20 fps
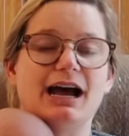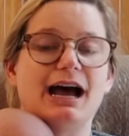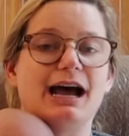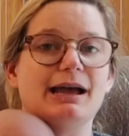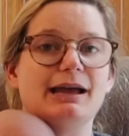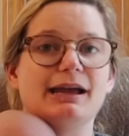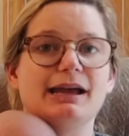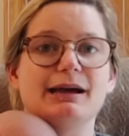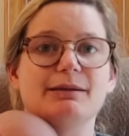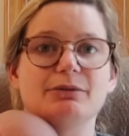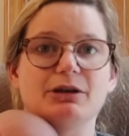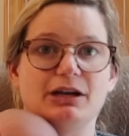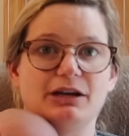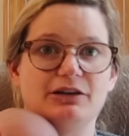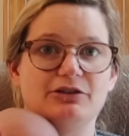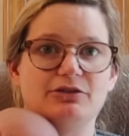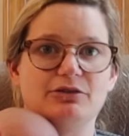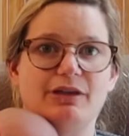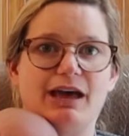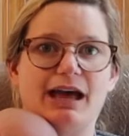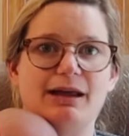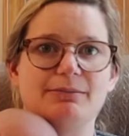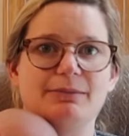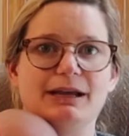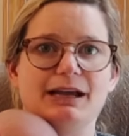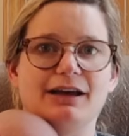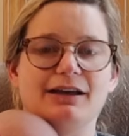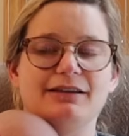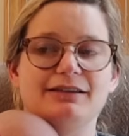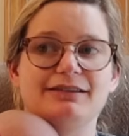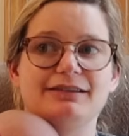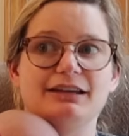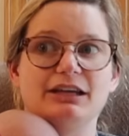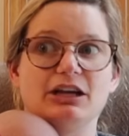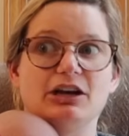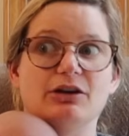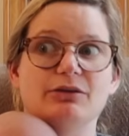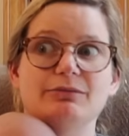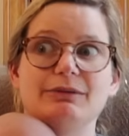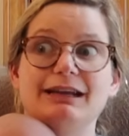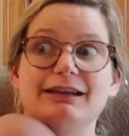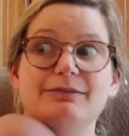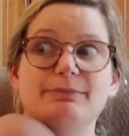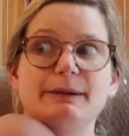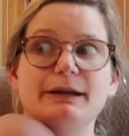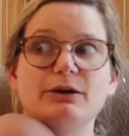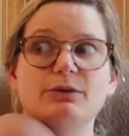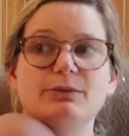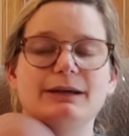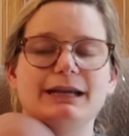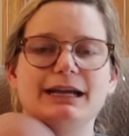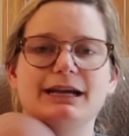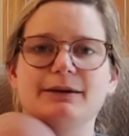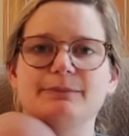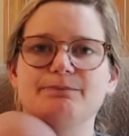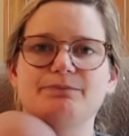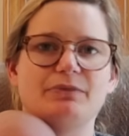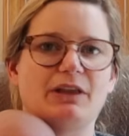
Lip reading: I am going to do that because, it's been a week.